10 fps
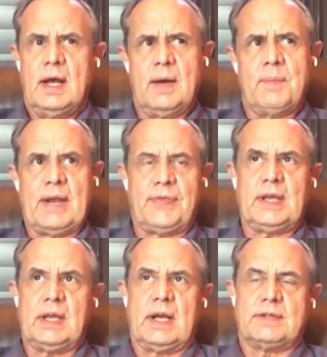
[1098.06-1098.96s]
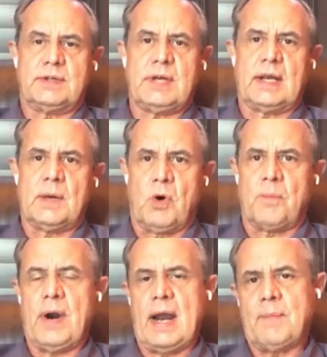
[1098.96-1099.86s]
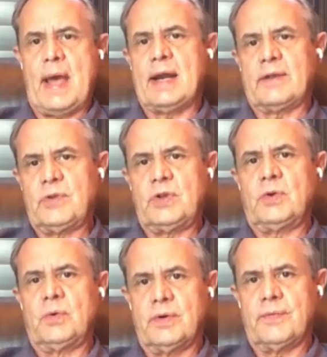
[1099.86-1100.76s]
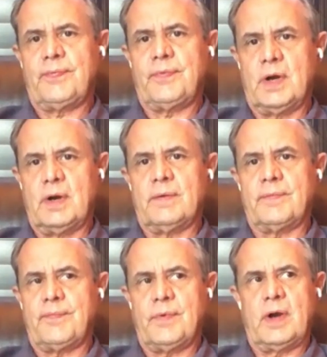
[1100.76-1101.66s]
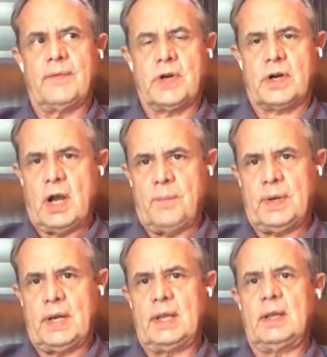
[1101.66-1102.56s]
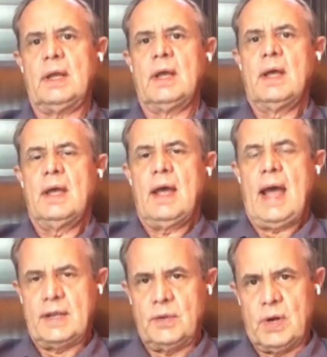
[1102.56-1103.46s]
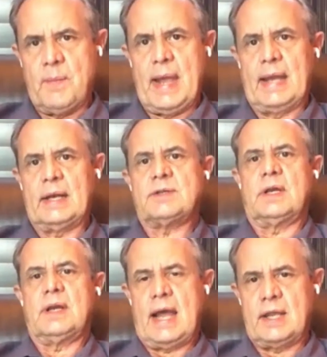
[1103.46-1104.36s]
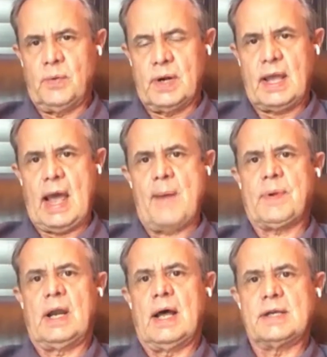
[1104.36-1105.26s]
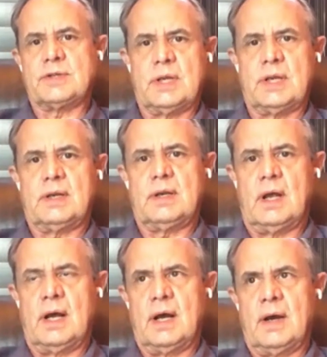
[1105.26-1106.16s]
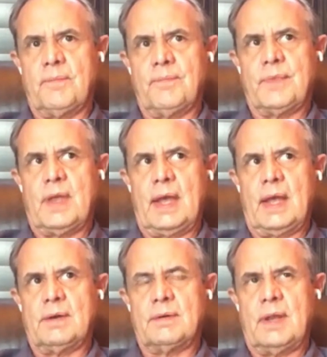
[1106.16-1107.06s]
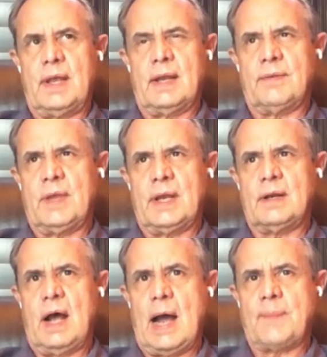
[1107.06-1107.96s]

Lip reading: but I think it lets you take a more pragmatic view of your company, how you want to manage it, how you want to capitalize it, and that